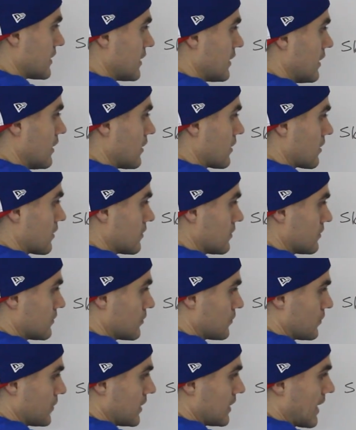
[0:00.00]
Here,
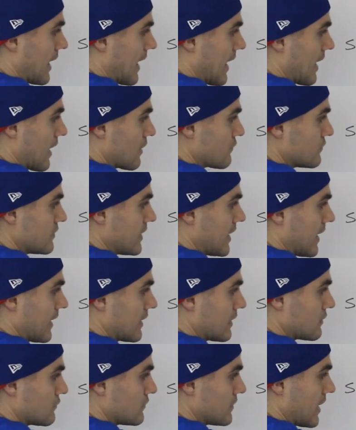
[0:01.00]
we'd have
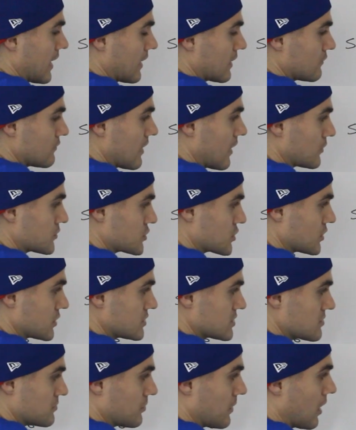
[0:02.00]
negative, negative, that would turn
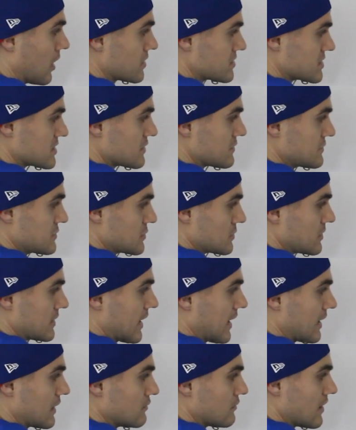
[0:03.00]
into positive, so
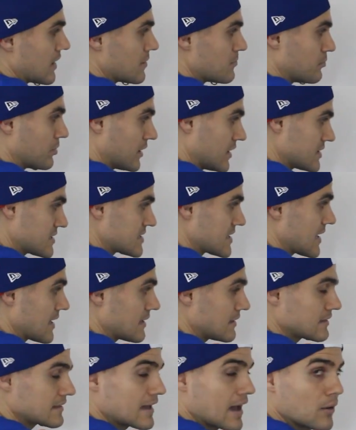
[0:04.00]
negative 8 plus
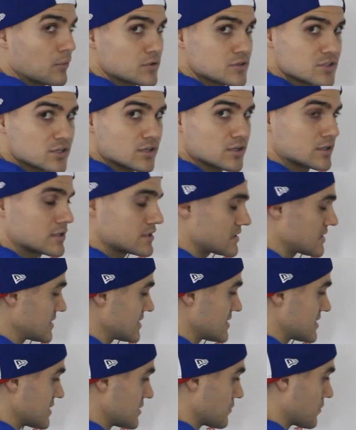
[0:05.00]
8, that would turn into
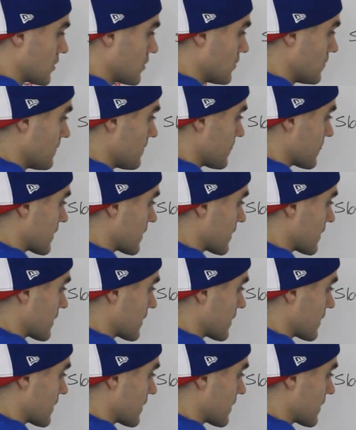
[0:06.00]
0